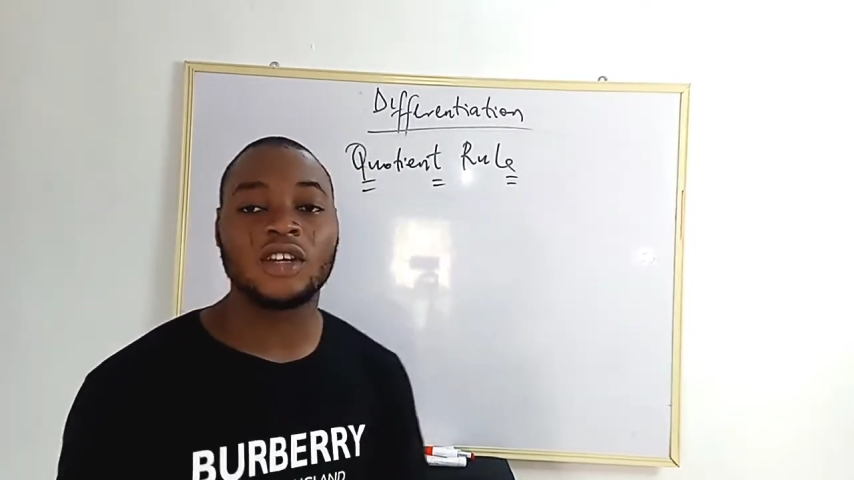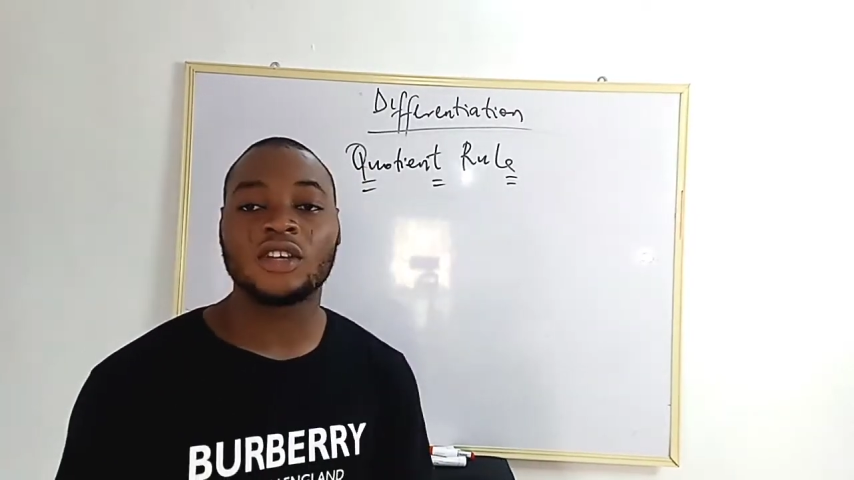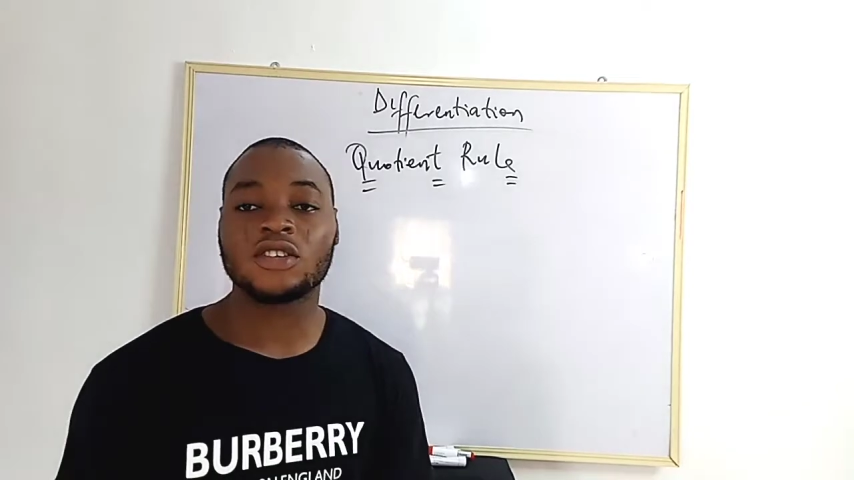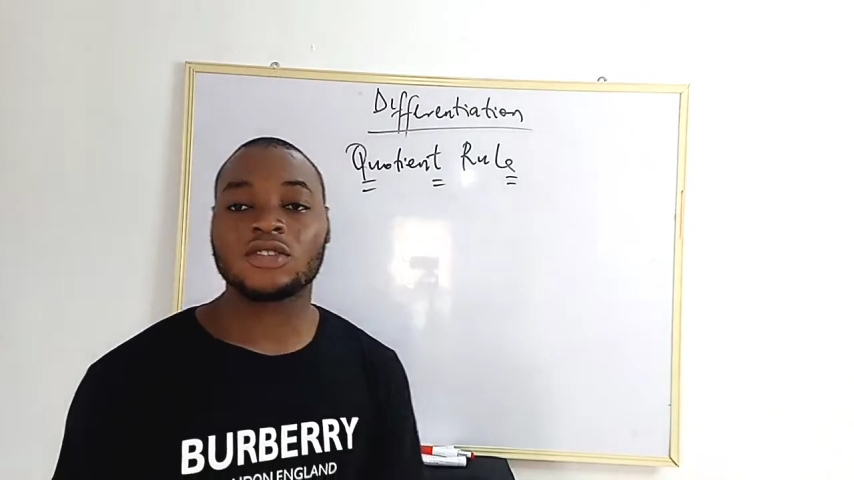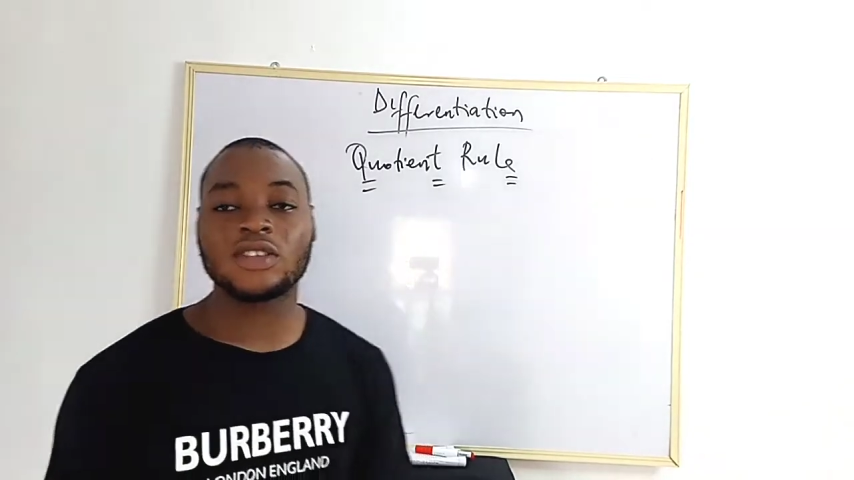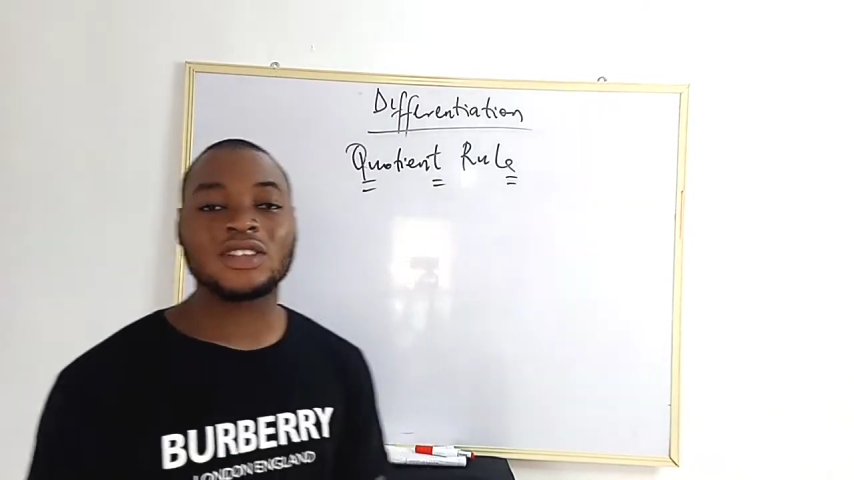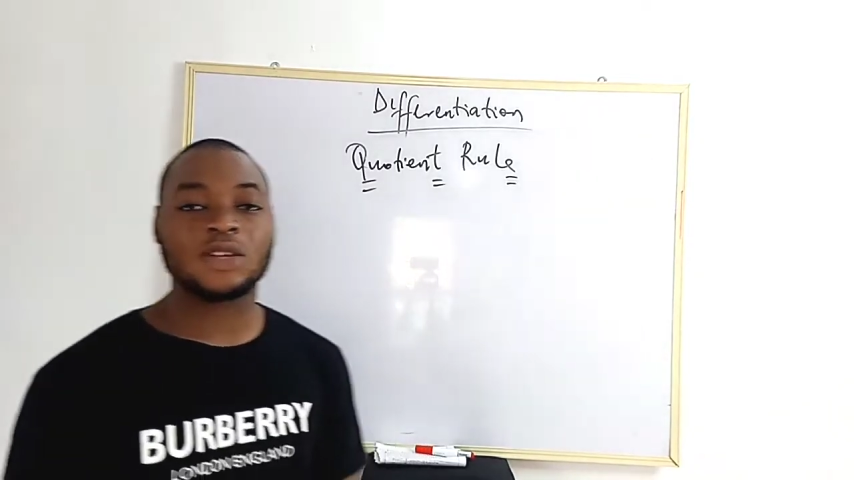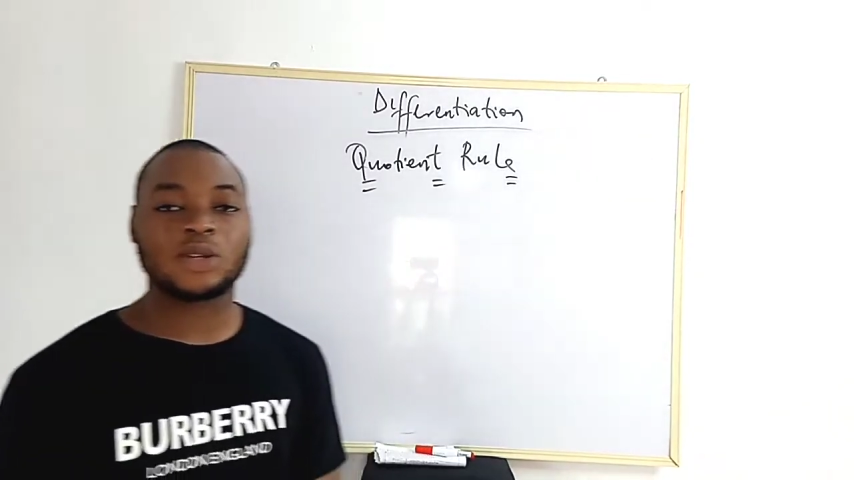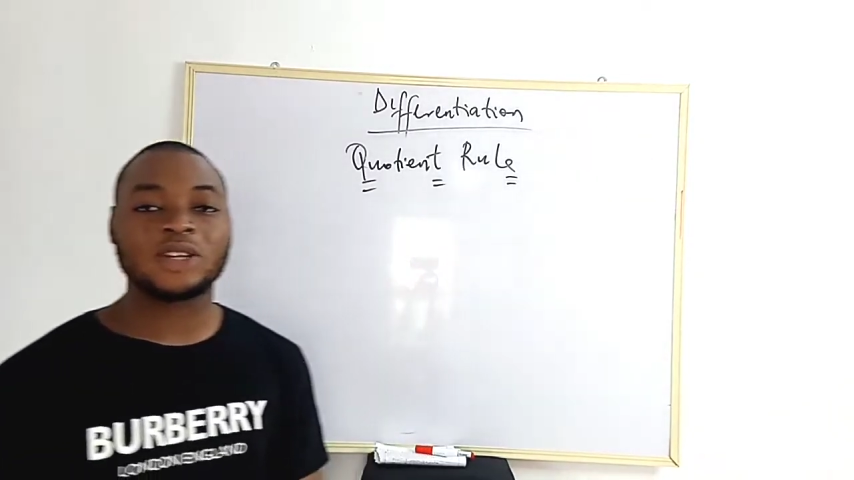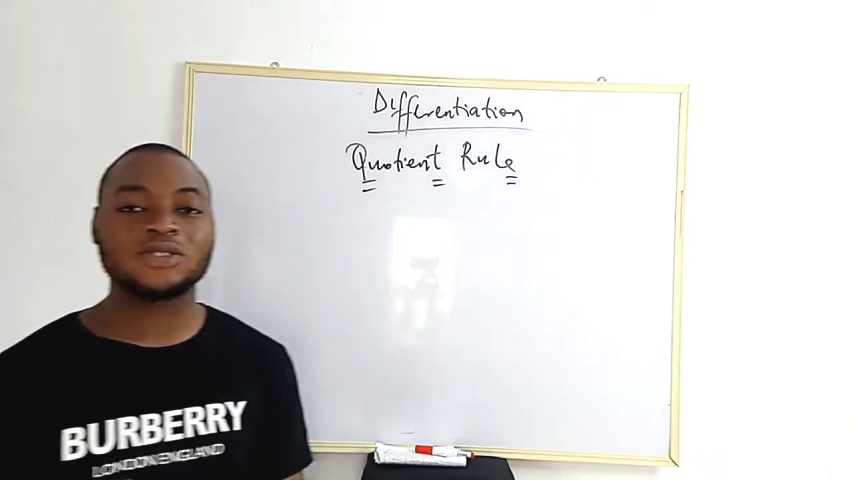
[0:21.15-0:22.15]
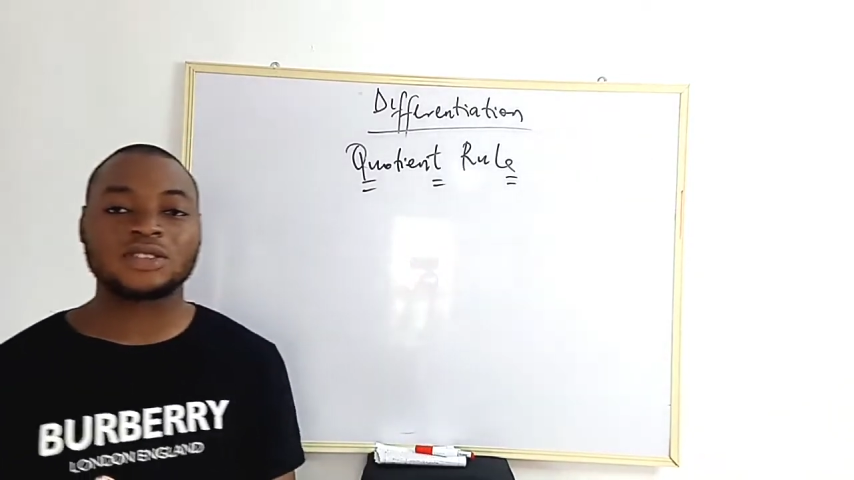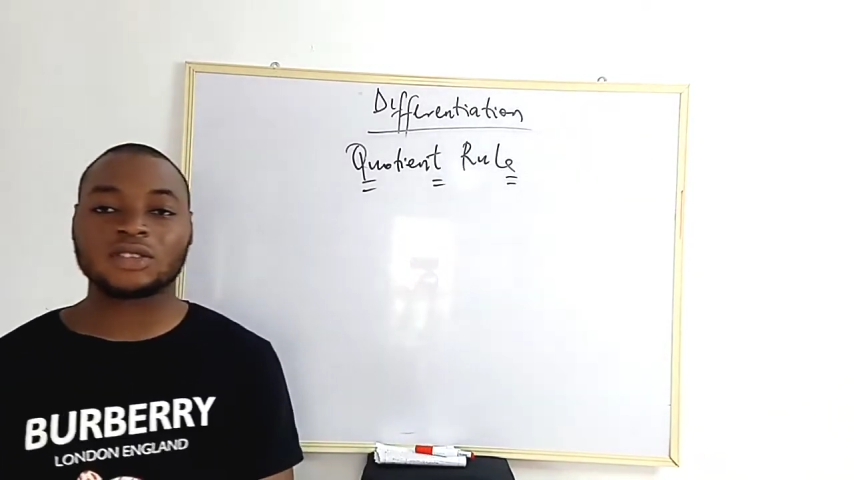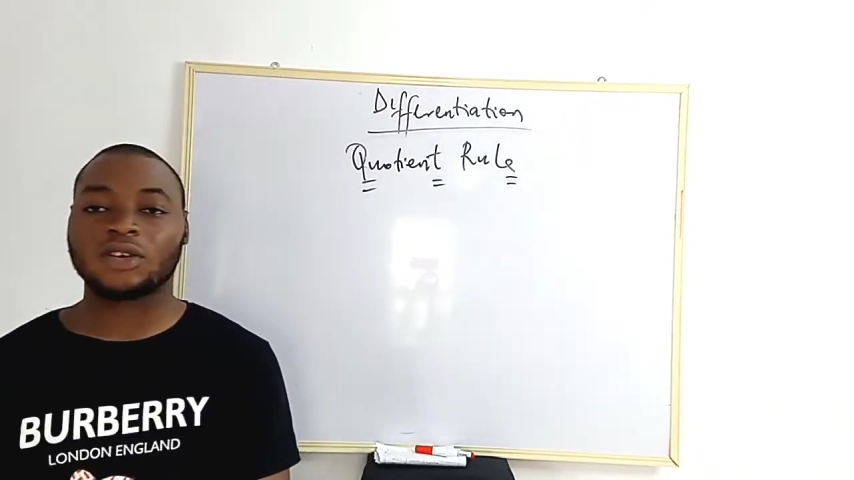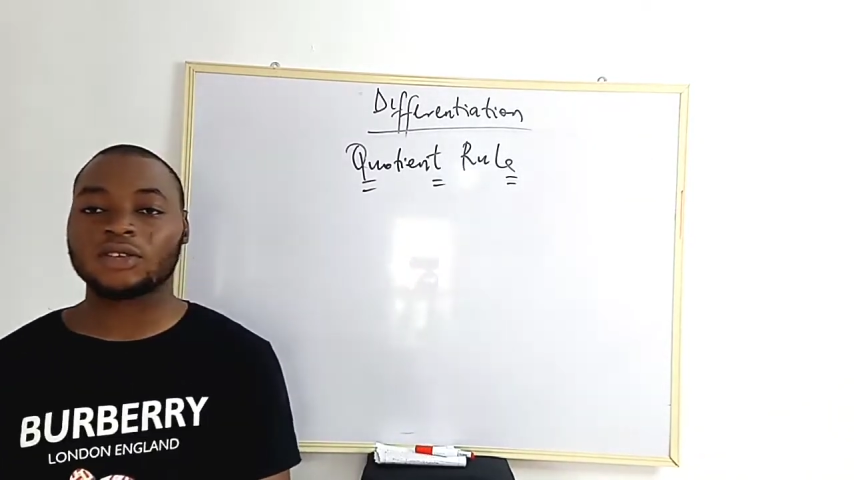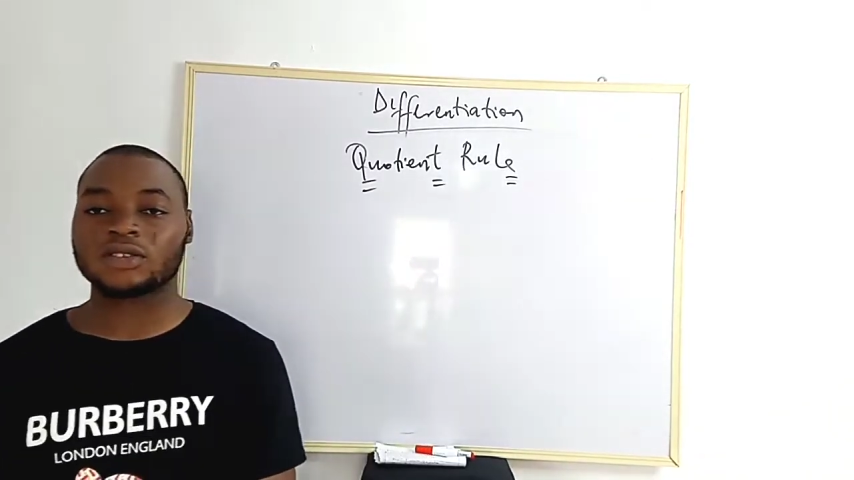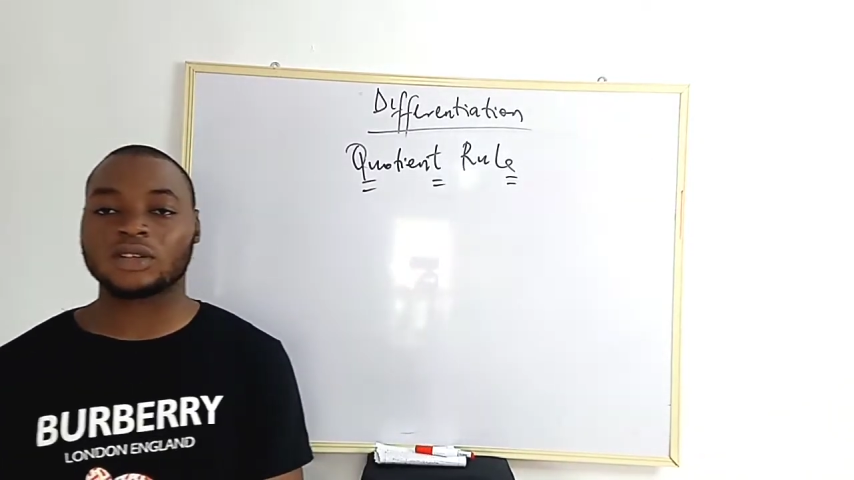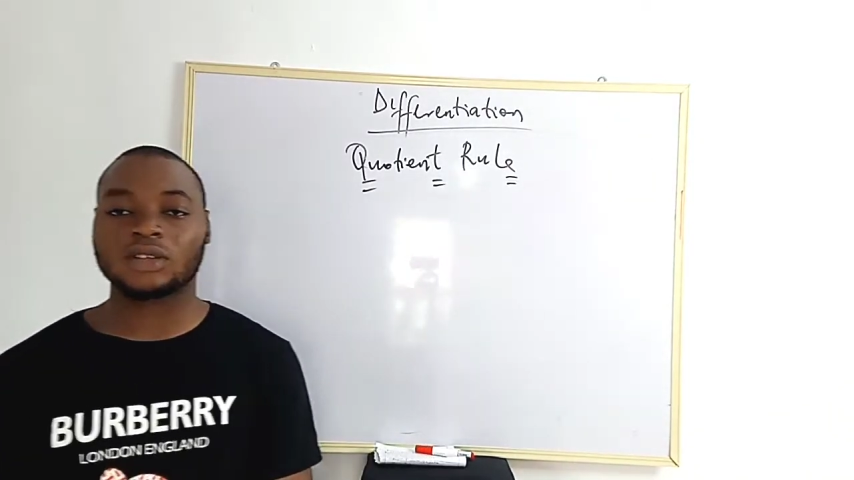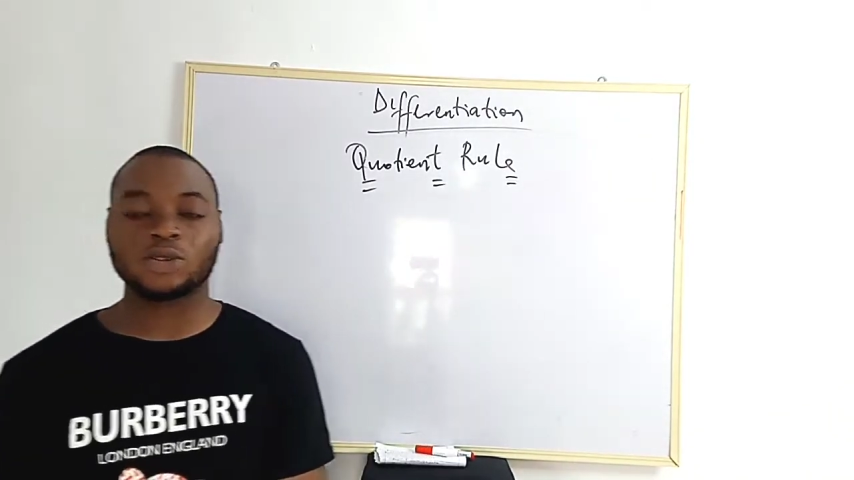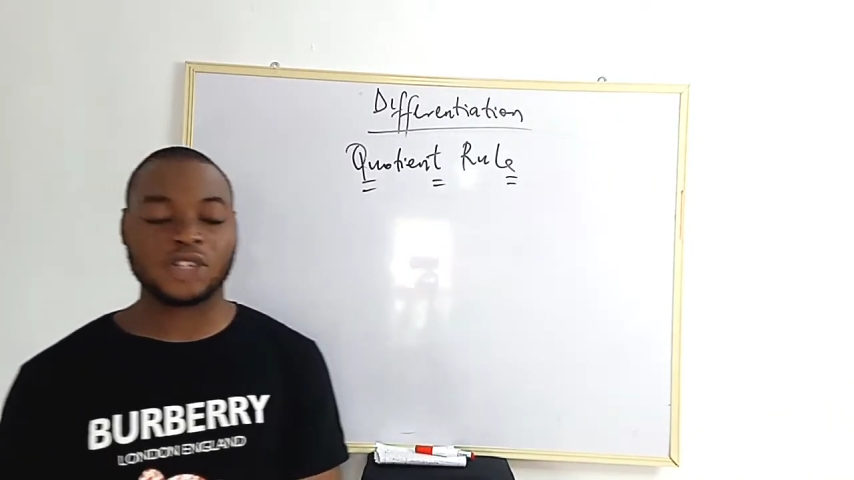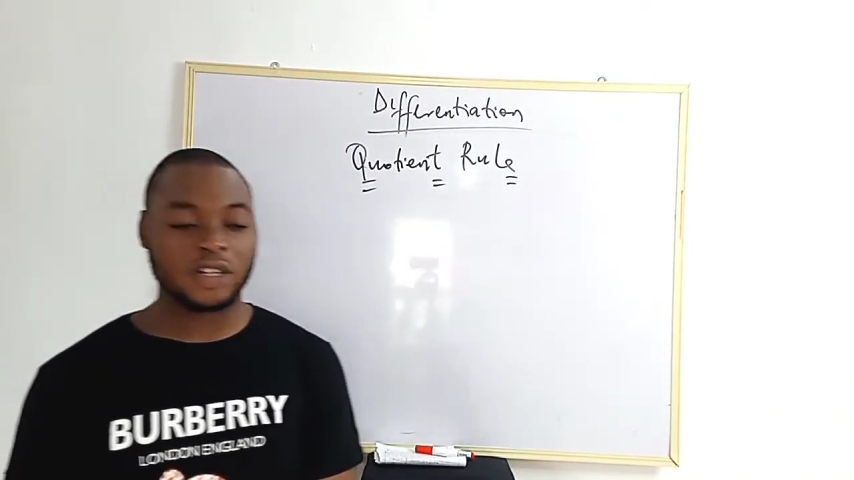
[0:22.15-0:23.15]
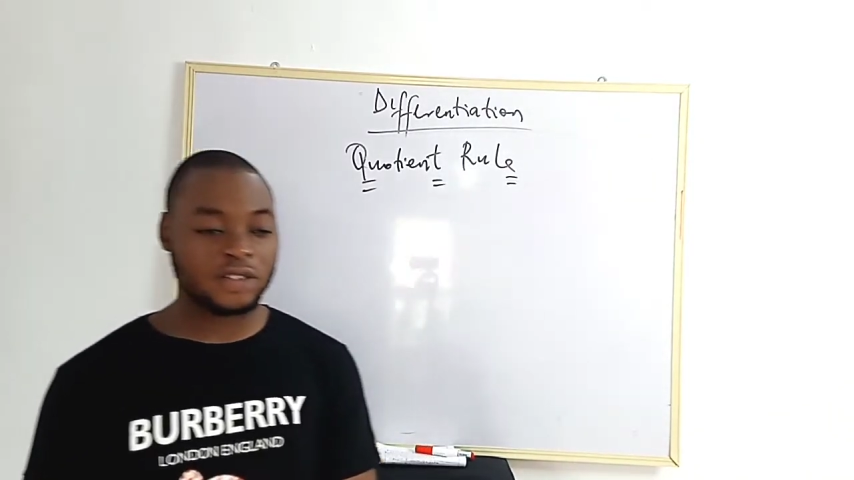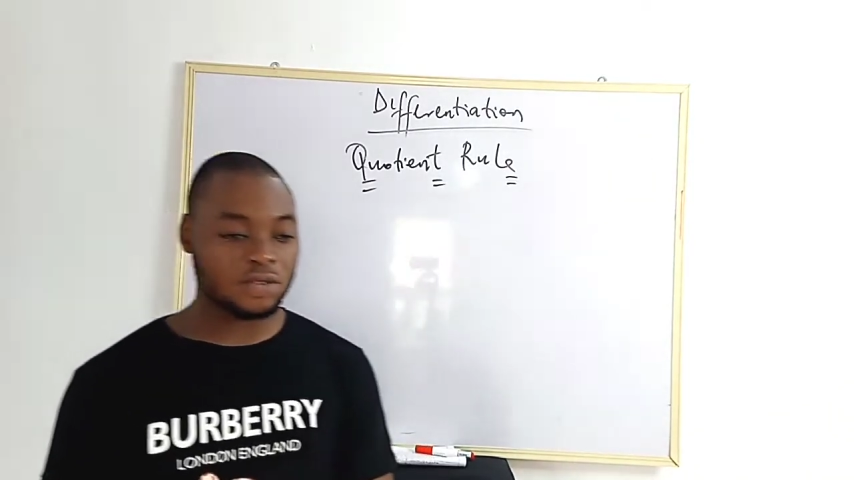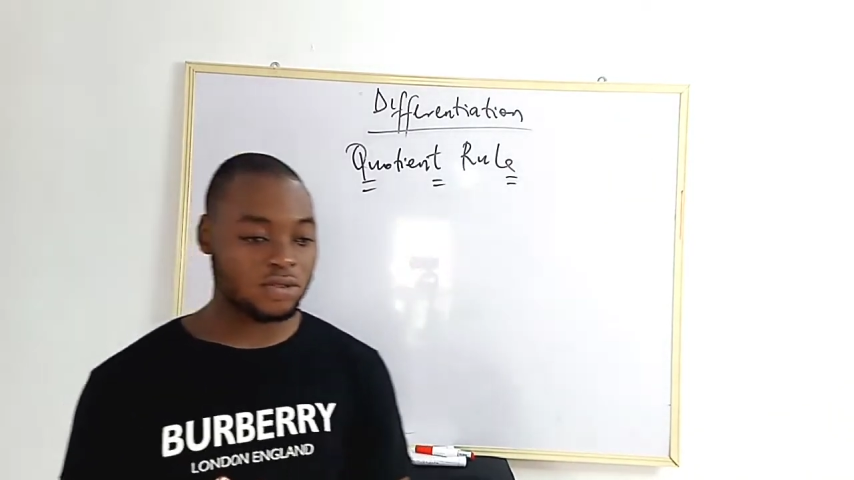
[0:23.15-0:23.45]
So this class we're going to discuss quotient rule.